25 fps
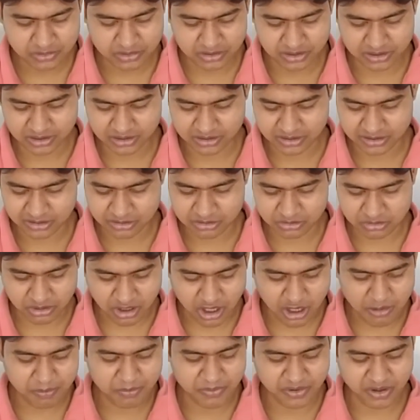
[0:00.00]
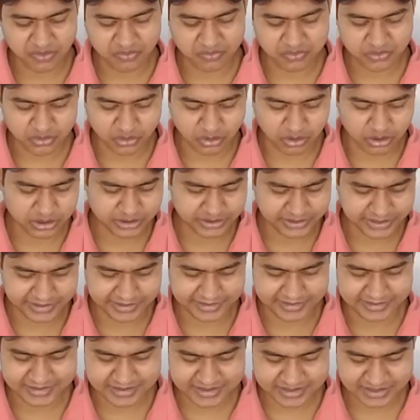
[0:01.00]
crop of tall
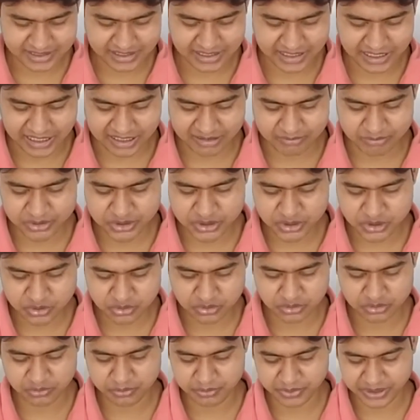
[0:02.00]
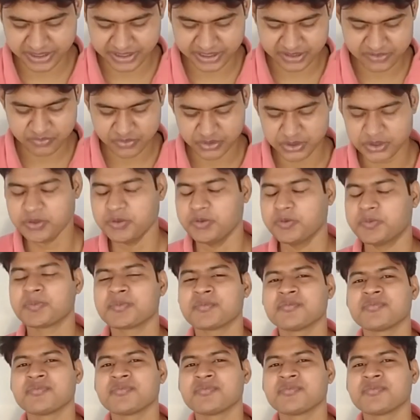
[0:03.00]
tales. I'll be sure to bring it for you.